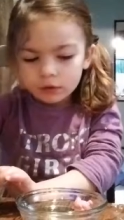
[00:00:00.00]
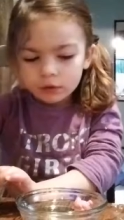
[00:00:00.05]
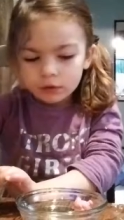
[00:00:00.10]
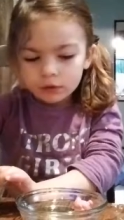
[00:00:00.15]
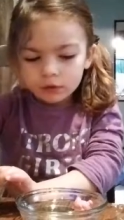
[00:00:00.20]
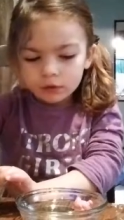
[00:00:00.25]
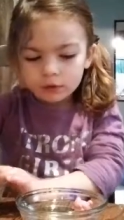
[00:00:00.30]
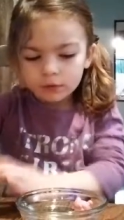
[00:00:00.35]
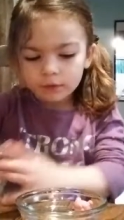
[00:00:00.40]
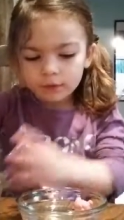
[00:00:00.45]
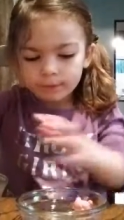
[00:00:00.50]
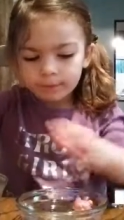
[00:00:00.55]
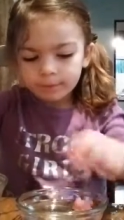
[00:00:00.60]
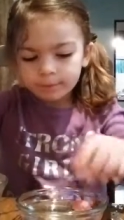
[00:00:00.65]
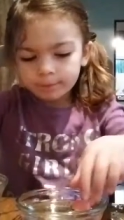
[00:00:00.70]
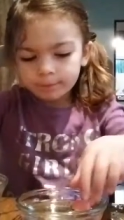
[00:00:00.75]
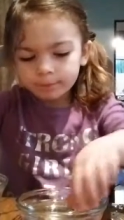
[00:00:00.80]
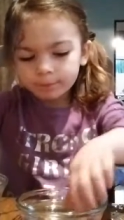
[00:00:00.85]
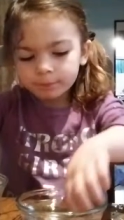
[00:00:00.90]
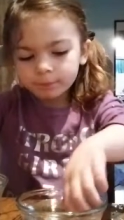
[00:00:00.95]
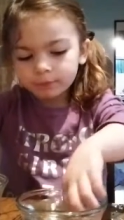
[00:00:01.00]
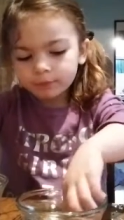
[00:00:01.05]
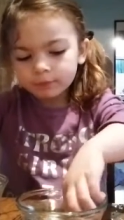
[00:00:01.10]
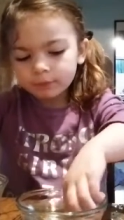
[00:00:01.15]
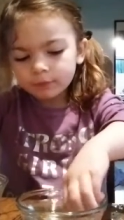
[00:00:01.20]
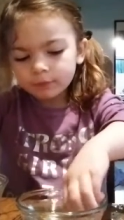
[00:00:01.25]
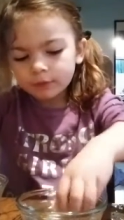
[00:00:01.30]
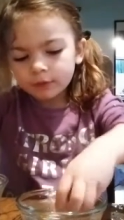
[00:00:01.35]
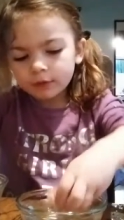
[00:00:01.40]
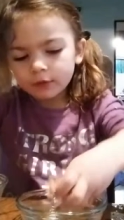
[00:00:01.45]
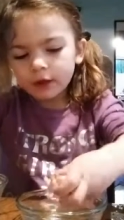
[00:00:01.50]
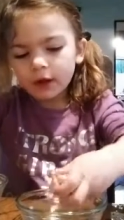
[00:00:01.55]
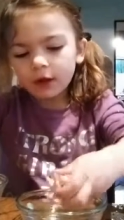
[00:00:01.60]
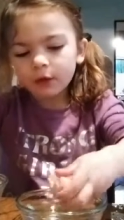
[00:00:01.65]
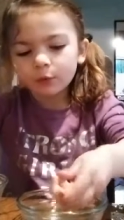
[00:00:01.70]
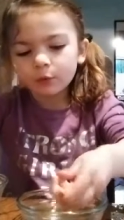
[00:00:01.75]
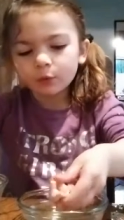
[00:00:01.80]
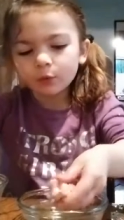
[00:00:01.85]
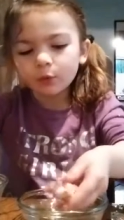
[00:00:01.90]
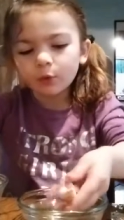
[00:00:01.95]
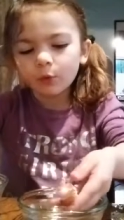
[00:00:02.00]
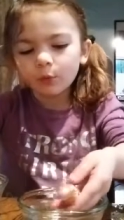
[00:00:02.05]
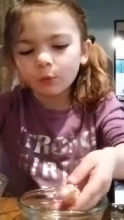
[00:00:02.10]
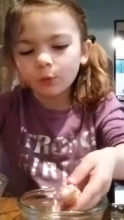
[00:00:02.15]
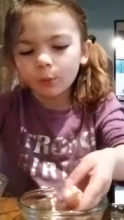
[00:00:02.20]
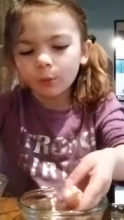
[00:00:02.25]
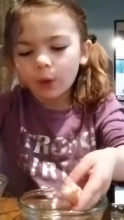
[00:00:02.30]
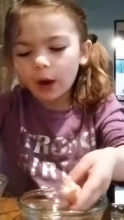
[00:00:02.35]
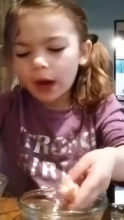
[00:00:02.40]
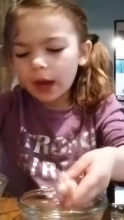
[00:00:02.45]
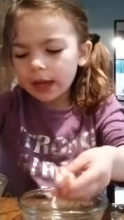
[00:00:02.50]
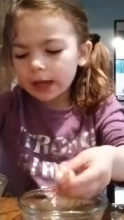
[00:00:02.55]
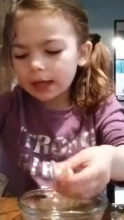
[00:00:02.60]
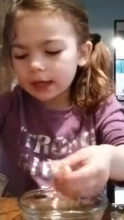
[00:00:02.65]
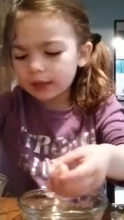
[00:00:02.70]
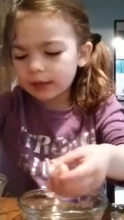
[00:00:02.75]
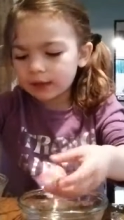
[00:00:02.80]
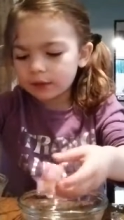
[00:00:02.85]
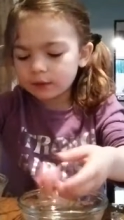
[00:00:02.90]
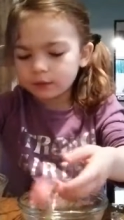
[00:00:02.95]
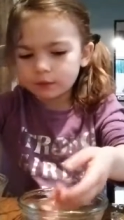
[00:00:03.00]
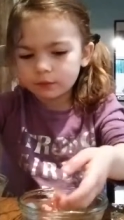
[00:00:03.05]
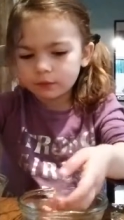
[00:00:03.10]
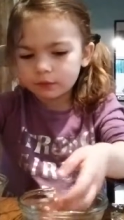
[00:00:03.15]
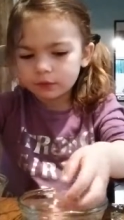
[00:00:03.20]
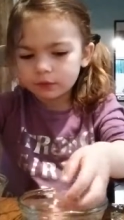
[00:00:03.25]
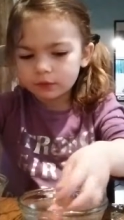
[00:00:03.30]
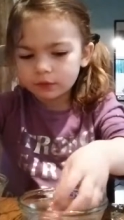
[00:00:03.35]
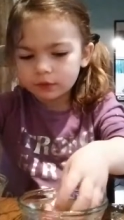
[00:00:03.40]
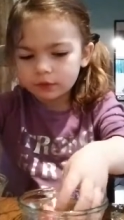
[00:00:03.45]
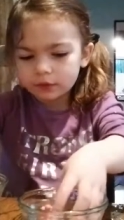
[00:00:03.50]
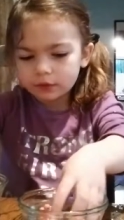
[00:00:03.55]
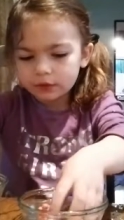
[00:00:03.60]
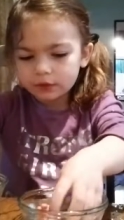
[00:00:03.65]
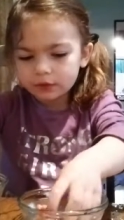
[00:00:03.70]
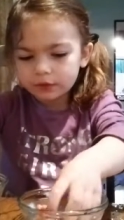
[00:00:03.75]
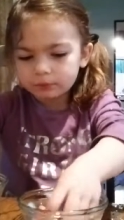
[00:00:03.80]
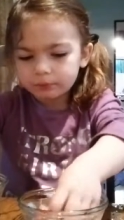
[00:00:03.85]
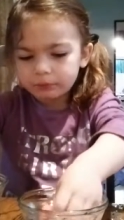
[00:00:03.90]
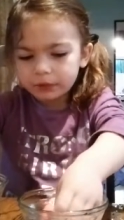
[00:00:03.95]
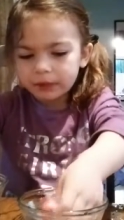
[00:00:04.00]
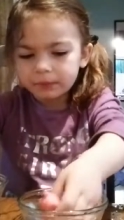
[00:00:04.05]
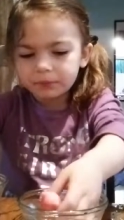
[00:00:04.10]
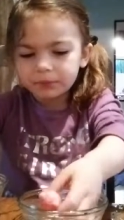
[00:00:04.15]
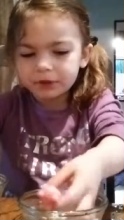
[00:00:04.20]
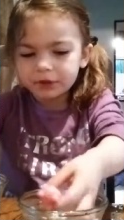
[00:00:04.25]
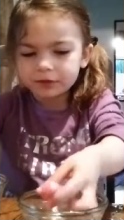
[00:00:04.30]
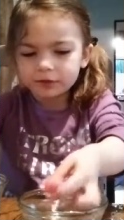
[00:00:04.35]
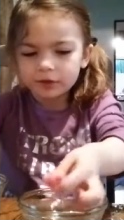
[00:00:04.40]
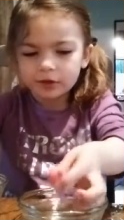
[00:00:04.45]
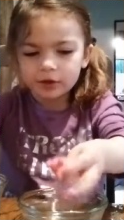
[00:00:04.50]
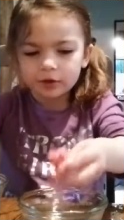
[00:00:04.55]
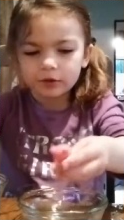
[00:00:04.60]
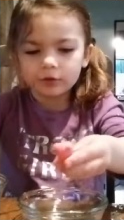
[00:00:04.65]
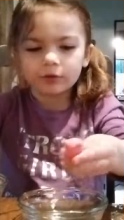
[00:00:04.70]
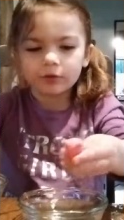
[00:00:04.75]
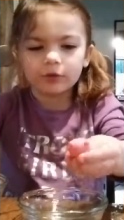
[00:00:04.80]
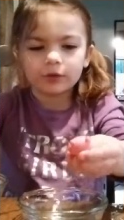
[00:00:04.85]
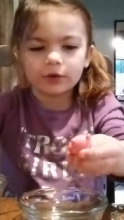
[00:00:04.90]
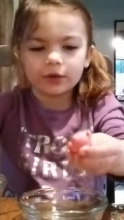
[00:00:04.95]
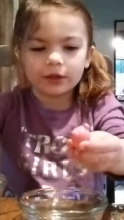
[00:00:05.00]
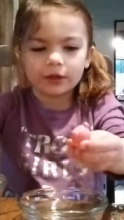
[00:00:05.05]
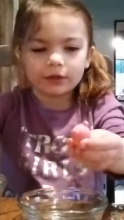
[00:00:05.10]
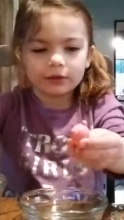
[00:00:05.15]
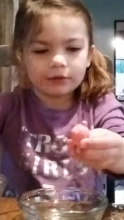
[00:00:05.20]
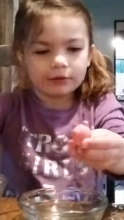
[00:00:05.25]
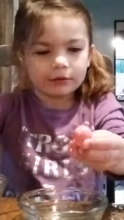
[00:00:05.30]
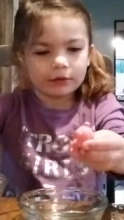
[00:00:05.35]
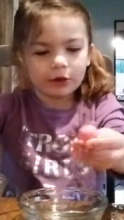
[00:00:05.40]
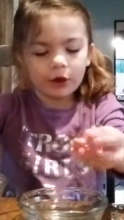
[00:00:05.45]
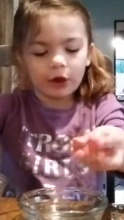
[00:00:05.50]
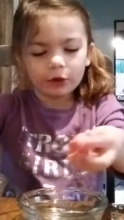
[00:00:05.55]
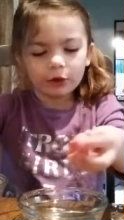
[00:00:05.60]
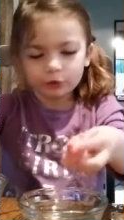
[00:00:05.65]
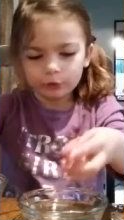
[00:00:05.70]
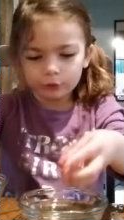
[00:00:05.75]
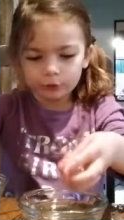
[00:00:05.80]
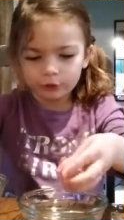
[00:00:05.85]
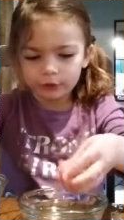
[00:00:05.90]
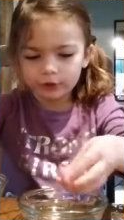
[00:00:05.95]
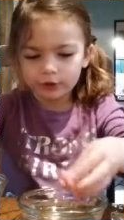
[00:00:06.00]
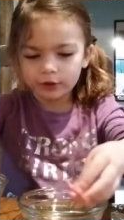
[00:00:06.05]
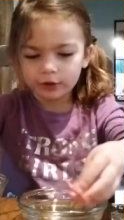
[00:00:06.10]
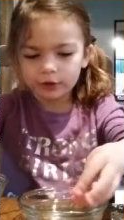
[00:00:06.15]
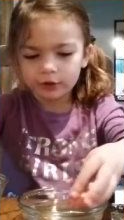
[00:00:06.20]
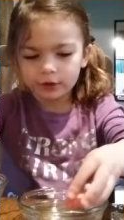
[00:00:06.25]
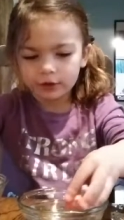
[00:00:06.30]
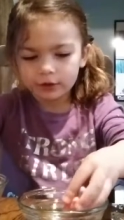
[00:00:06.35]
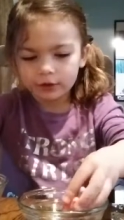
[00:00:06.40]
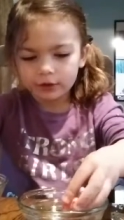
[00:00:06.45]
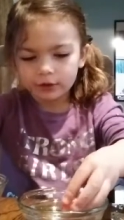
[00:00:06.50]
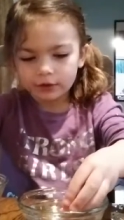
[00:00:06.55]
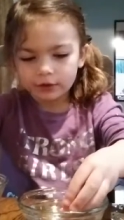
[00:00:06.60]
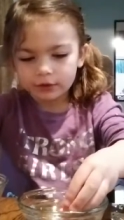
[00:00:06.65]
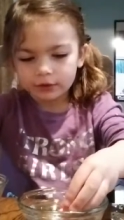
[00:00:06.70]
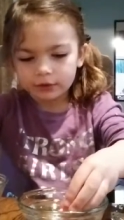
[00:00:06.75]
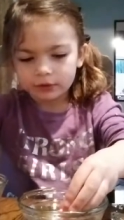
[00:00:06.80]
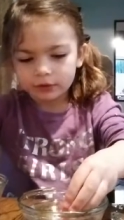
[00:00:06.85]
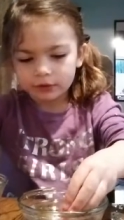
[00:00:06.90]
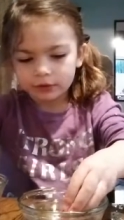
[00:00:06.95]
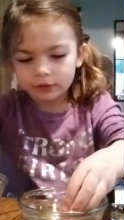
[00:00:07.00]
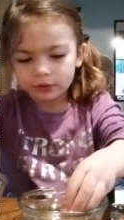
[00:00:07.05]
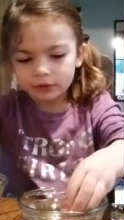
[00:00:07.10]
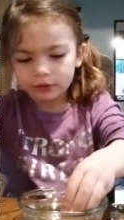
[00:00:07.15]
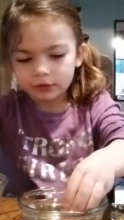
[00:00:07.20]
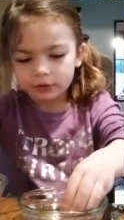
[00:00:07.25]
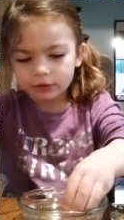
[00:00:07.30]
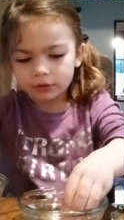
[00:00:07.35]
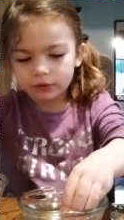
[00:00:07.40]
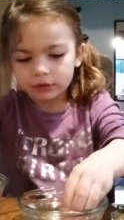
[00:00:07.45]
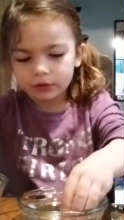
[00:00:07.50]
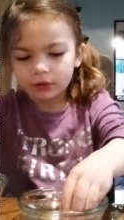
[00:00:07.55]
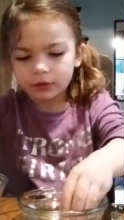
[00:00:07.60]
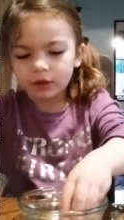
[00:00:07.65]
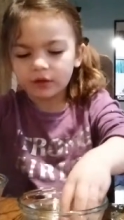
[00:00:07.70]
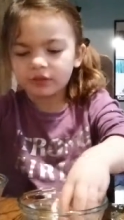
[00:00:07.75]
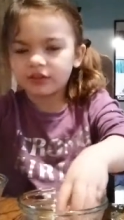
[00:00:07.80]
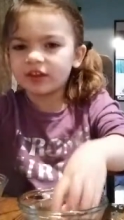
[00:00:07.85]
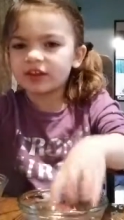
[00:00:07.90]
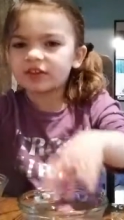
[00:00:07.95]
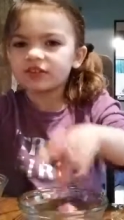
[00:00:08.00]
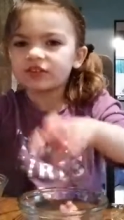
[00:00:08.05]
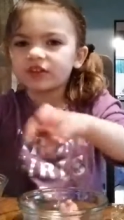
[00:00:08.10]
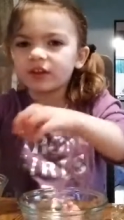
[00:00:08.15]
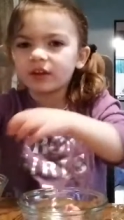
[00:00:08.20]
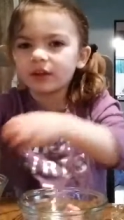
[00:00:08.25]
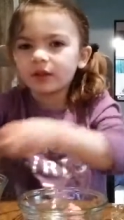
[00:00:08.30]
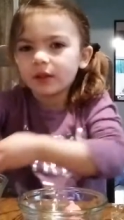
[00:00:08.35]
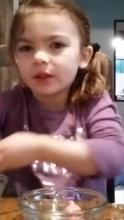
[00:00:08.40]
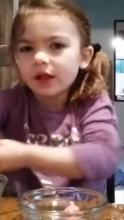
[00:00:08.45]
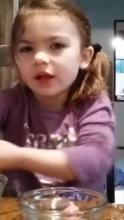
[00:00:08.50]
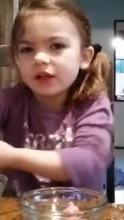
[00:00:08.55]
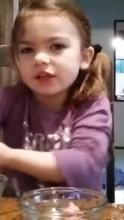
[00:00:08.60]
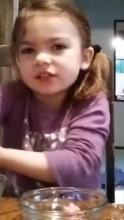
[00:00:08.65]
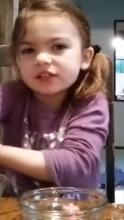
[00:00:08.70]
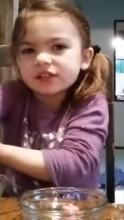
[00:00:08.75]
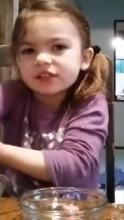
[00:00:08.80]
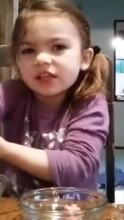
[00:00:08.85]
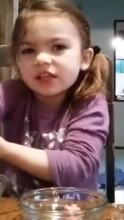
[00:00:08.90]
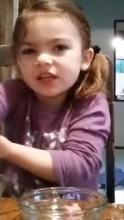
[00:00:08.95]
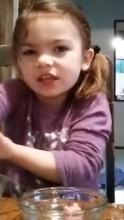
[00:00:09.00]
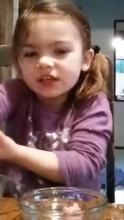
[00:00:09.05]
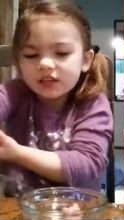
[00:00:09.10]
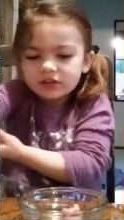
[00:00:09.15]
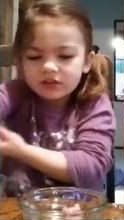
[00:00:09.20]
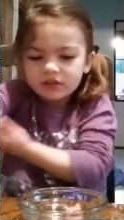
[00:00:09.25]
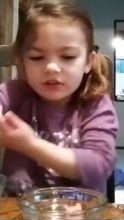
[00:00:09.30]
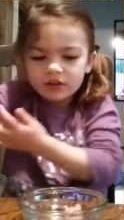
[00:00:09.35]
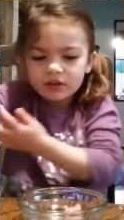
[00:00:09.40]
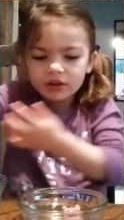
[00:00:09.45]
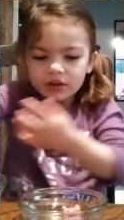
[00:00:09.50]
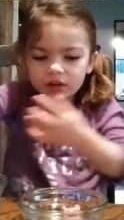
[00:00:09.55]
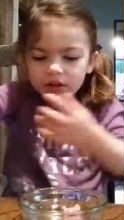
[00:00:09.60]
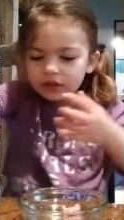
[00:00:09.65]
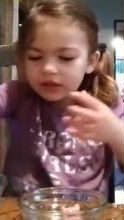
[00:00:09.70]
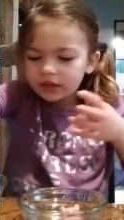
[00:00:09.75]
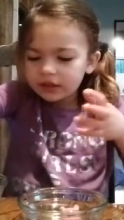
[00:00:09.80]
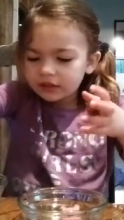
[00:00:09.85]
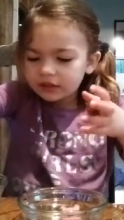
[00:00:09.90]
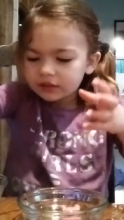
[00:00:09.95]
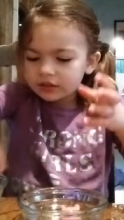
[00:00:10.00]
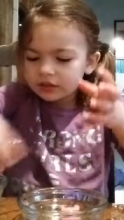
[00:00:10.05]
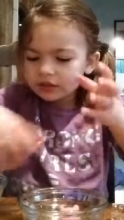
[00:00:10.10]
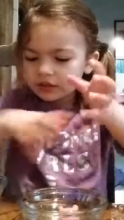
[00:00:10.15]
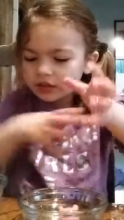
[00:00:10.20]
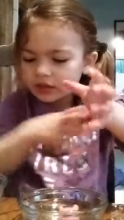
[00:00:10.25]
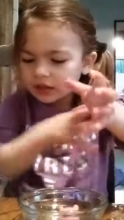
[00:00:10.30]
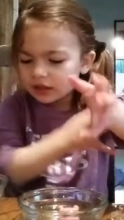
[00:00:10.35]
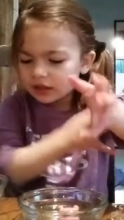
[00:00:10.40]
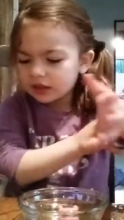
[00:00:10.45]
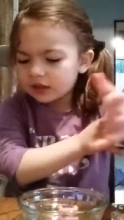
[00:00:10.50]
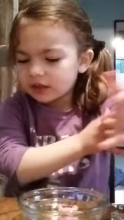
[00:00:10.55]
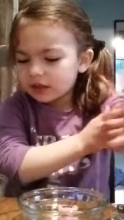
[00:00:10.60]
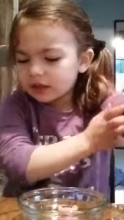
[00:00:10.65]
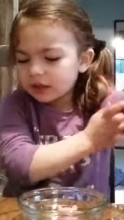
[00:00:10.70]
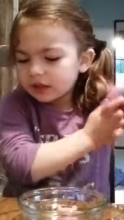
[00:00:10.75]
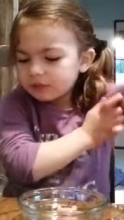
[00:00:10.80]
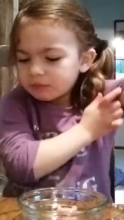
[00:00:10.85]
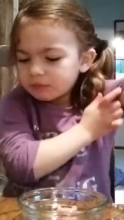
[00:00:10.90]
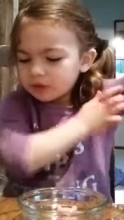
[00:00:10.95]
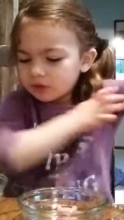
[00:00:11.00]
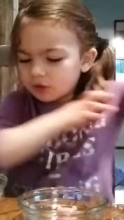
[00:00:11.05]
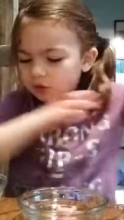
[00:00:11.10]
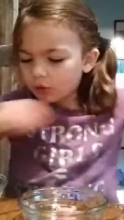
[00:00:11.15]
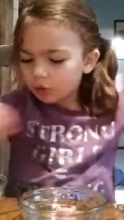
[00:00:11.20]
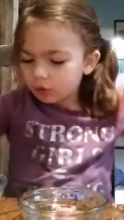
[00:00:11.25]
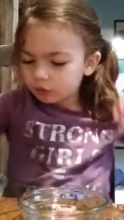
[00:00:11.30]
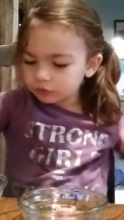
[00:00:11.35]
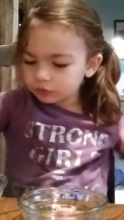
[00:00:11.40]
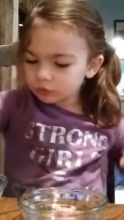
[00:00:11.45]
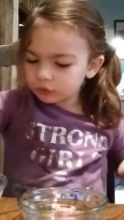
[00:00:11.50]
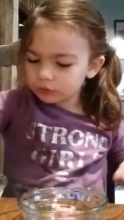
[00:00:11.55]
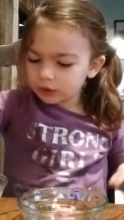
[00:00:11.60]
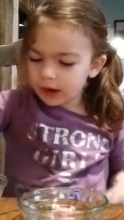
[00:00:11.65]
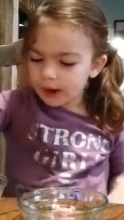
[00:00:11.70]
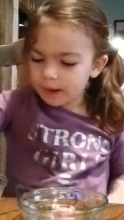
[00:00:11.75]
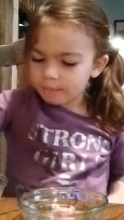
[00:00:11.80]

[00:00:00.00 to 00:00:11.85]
needed some time. I don't know why it's this baby's not turning color. I'm not really sure either. I think he lets it. I think he let the colder,